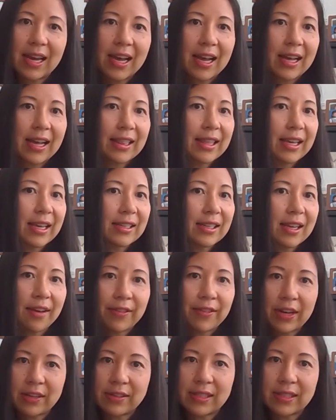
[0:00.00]
That
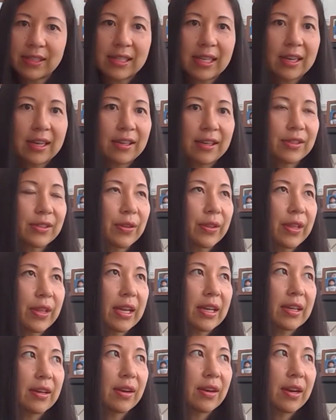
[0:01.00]
Covenant House is there so
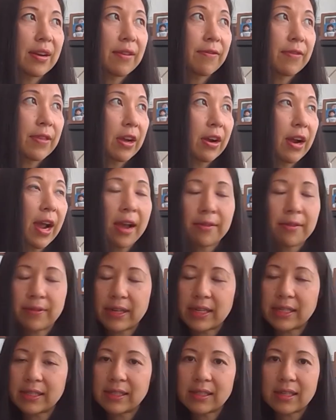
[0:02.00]
that if they're at
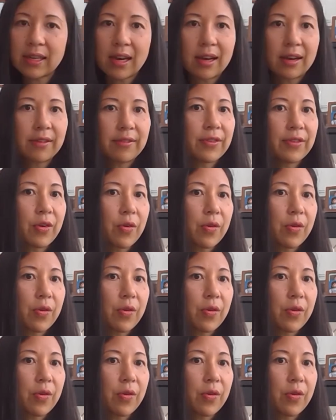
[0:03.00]
risk of,